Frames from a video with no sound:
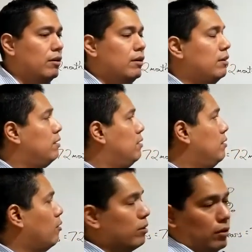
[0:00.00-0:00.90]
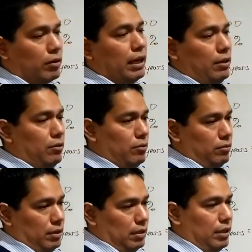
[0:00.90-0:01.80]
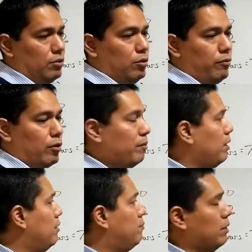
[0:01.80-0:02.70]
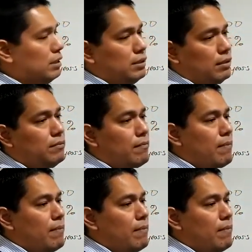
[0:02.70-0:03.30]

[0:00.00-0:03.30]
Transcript: Yeah, sure. Okay, or can you can, can, you do it for me? Yeah, definitely.